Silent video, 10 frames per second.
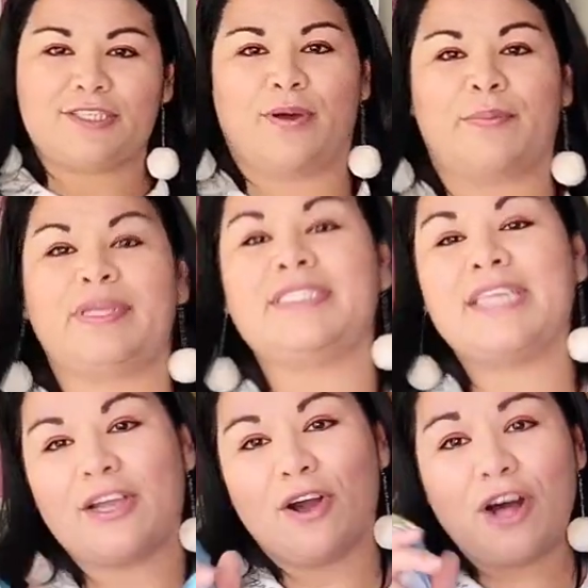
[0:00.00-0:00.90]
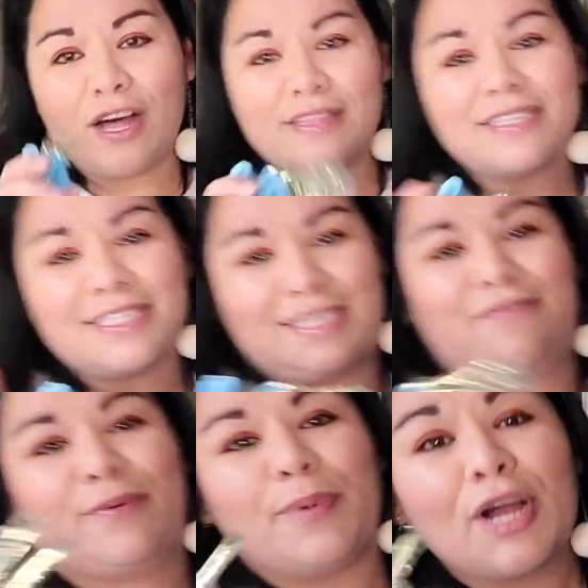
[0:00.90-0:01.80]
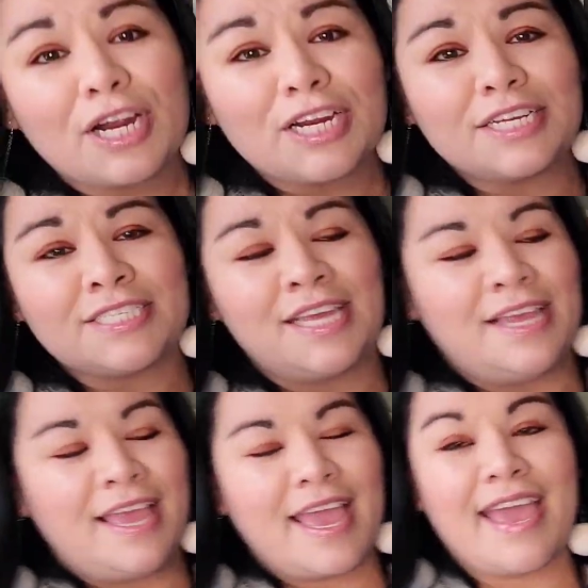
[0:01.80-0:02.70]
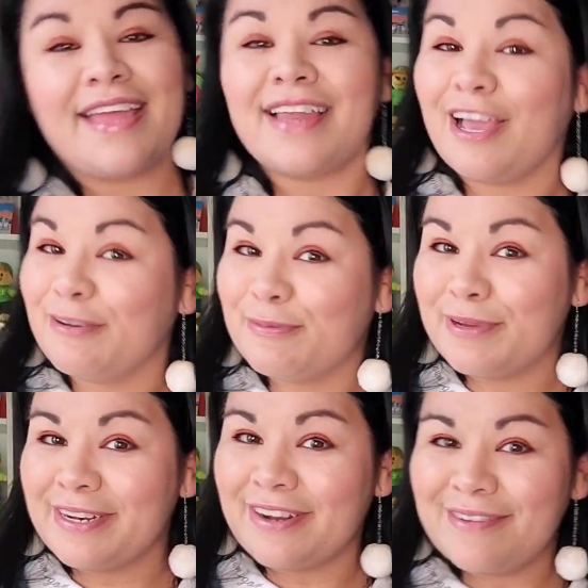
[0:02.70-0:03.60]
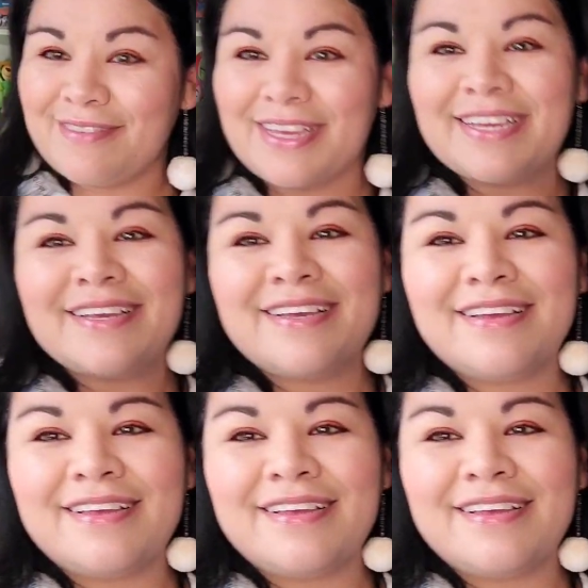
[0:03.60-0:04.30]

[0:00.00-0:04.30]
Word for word: So I'm going to take all this stuff apart and I will put it on me.